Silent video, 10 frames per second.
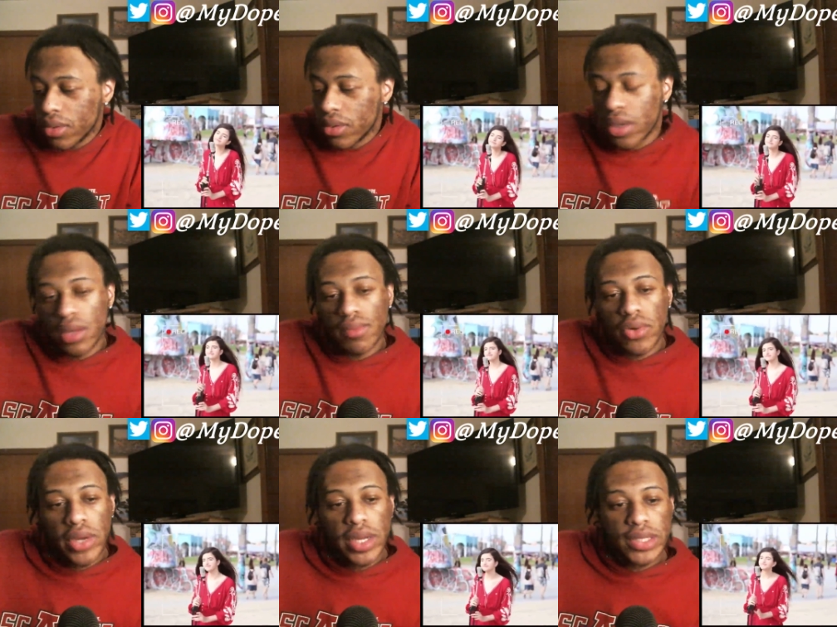Let me
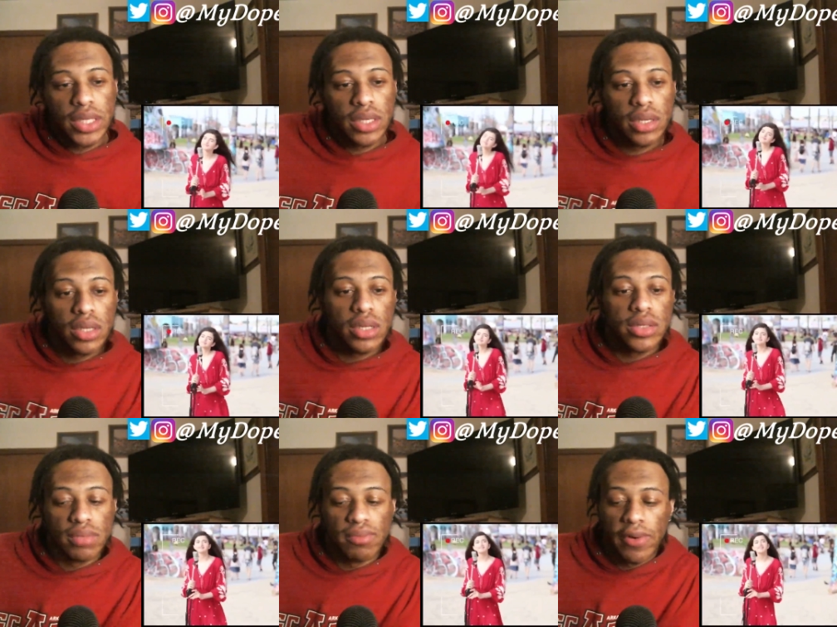go ahead.
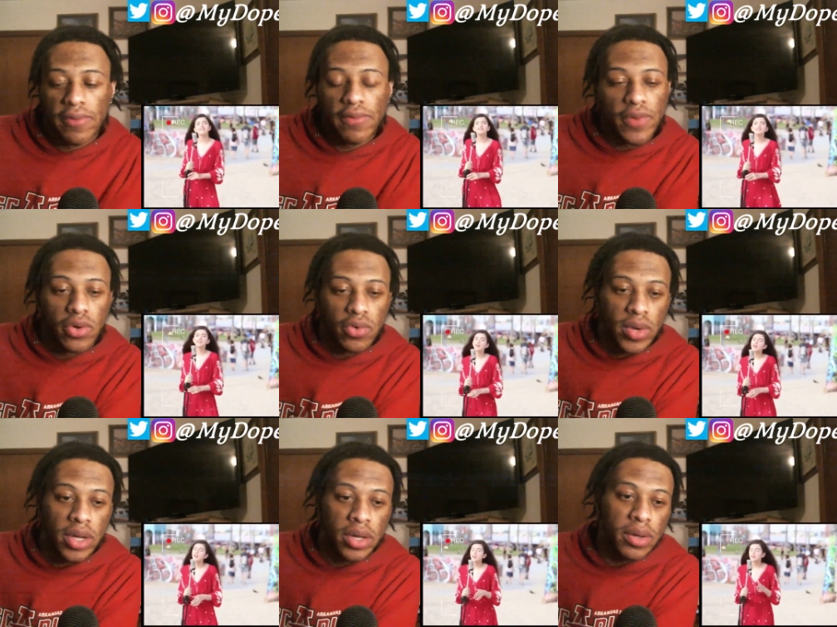All
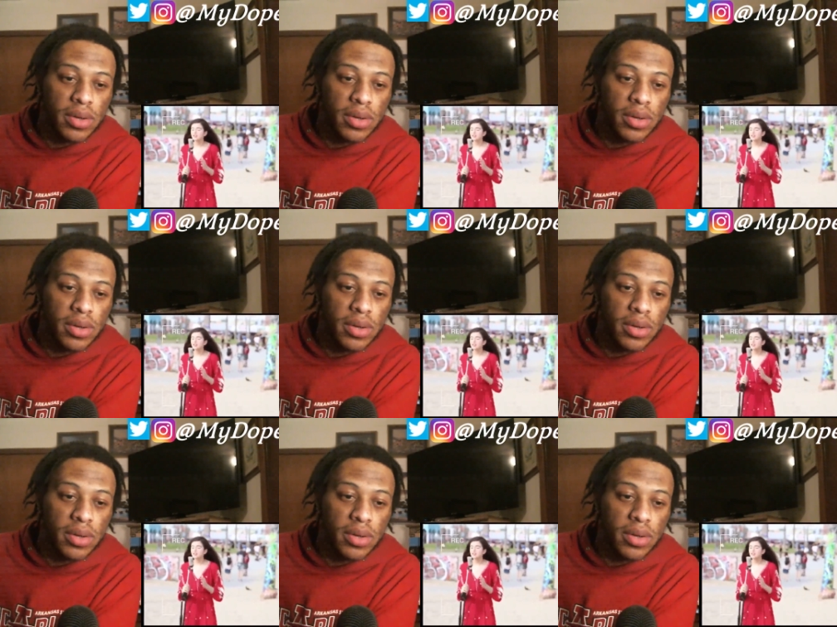around.